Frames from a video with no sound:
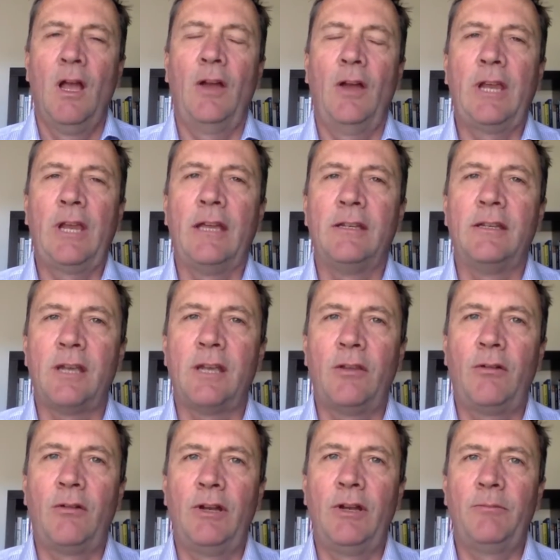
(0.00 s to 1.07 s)
Okay, so
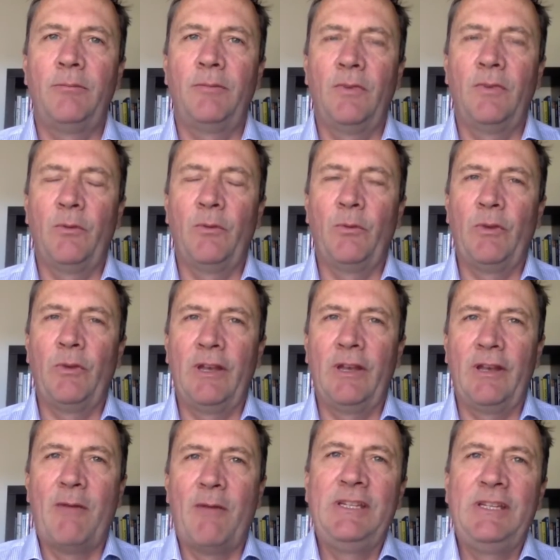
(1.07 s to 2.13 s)

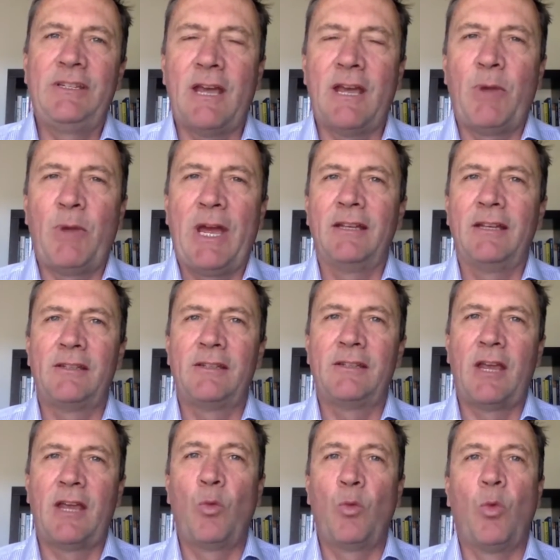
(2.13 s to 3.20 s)
let me step back and
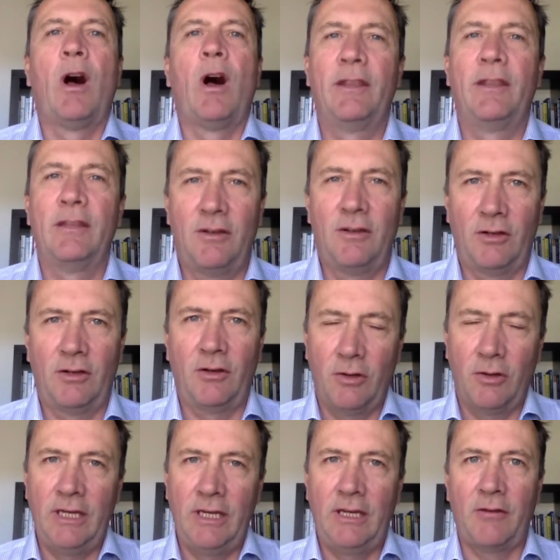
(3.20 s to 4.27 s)
say why there's not a
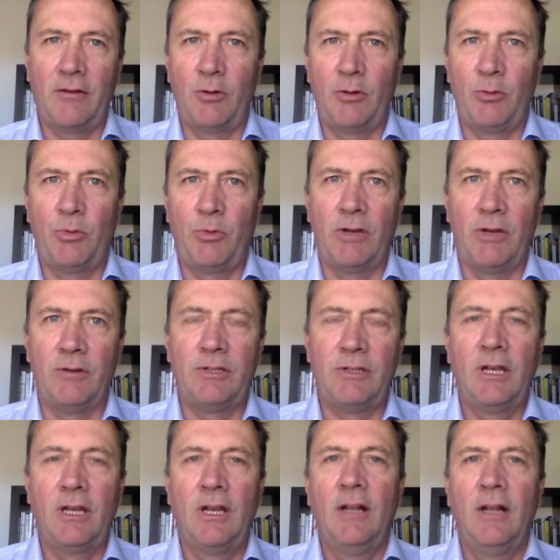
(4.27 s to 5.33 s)
cookie cutter approach.
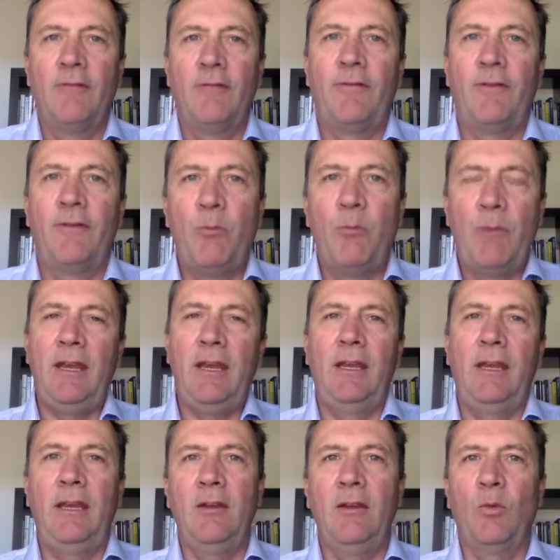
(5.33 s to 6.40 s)
For
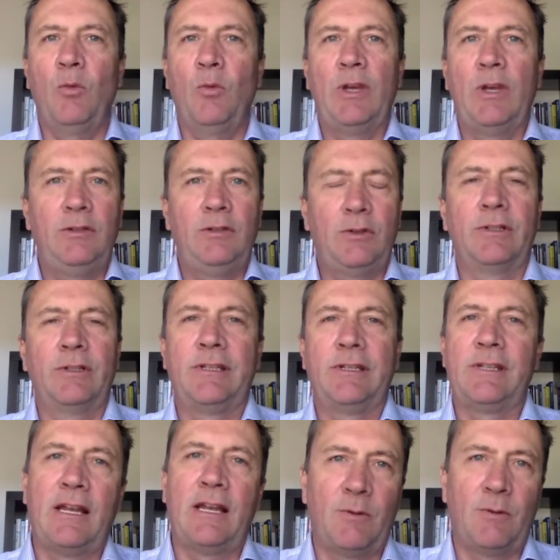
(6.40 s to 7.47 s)
me, when you talk to
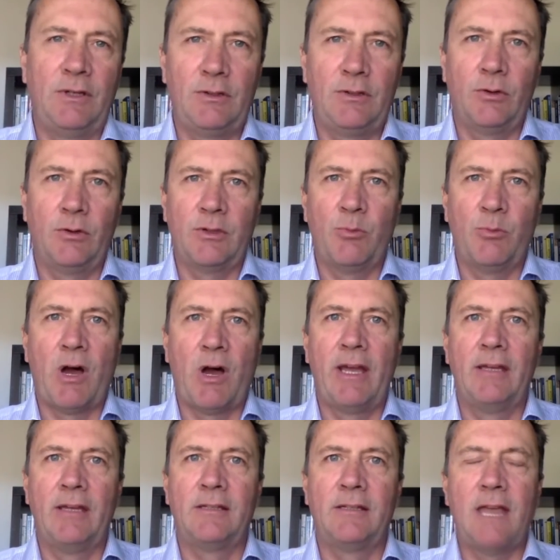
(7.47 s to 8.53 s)
sellers, when you talk to
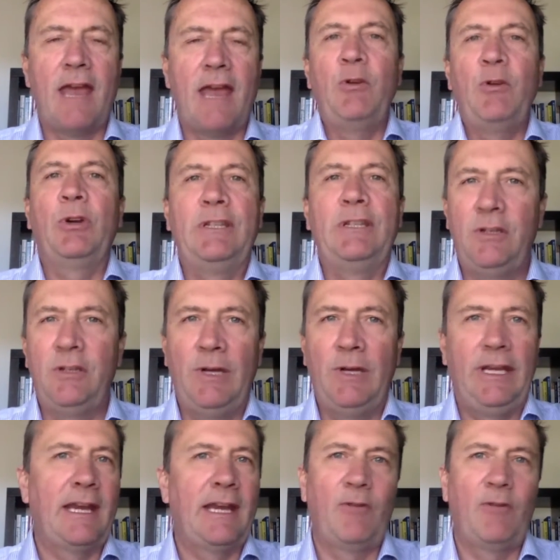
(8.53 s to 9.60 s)
buyers, everybody's
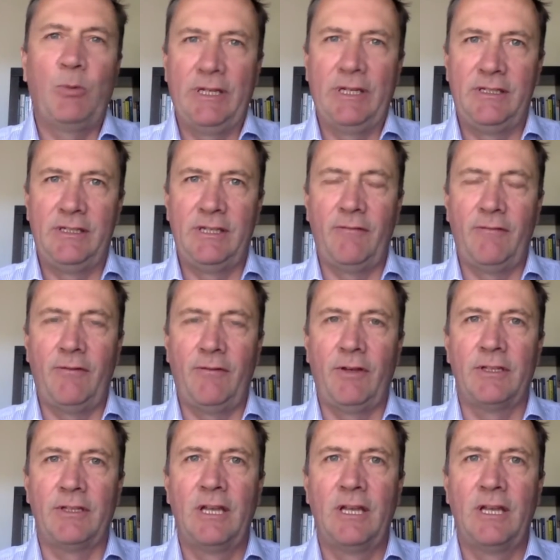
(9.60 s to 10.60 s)
unique, everybody's different.